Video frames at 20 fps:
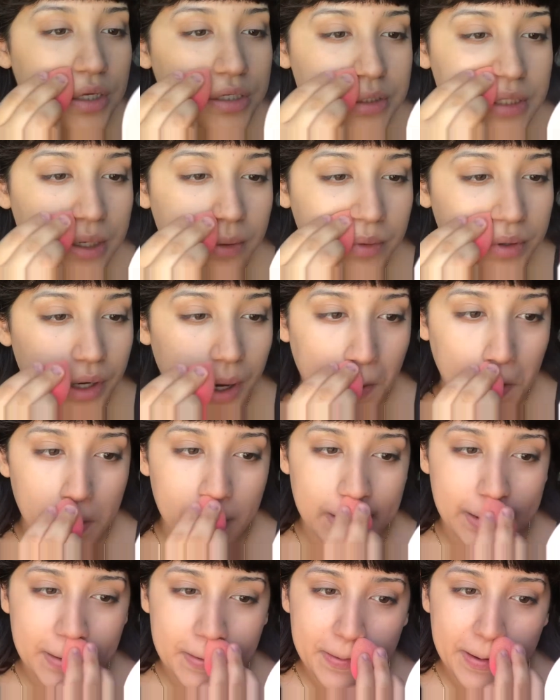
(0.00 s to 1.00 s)
like we're not
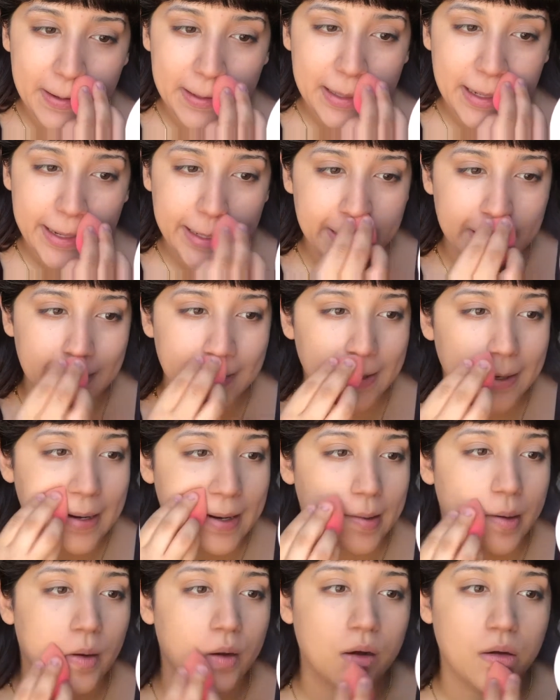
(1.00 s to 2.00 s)
wearing foundation at
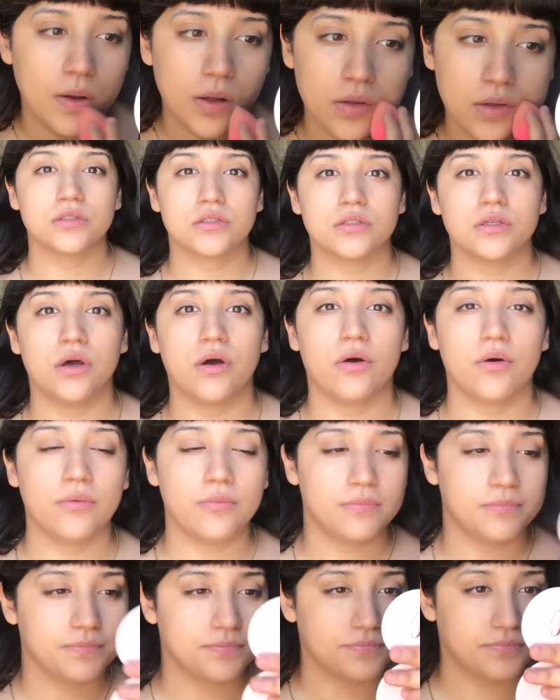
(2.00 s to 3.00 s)
all. So
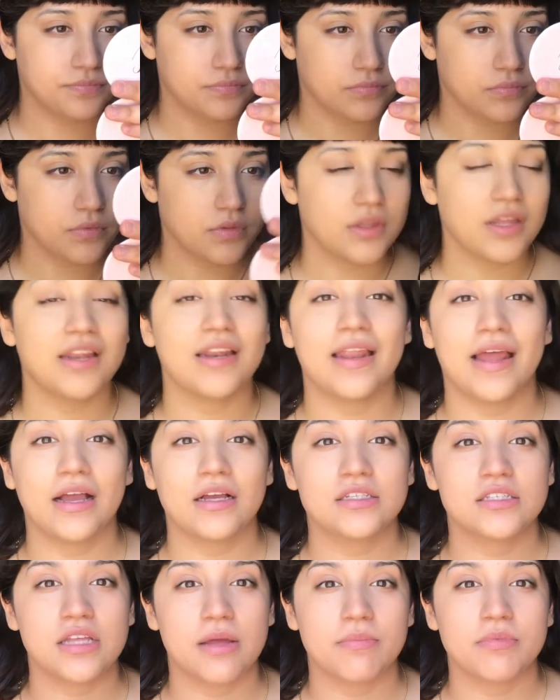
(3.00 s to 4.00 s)
the
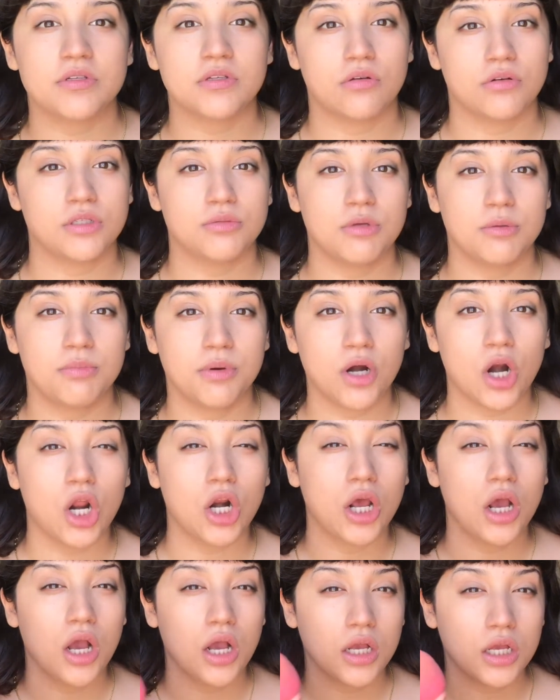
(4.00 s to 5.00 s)
next step is going to be put on
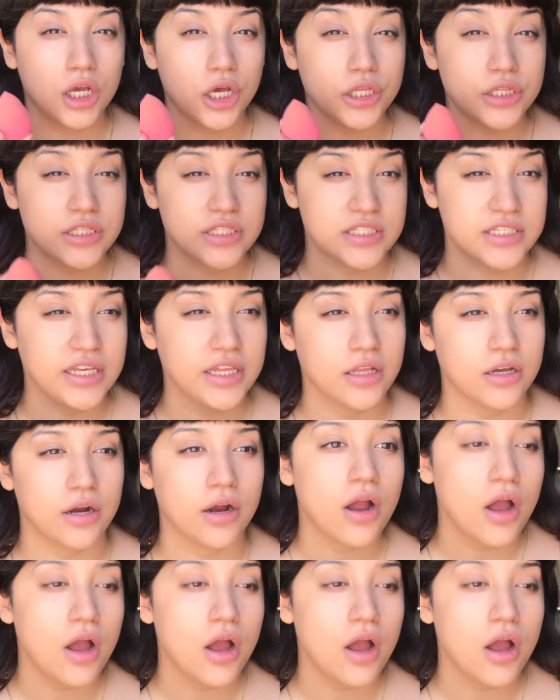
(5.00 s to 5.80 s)
concealer,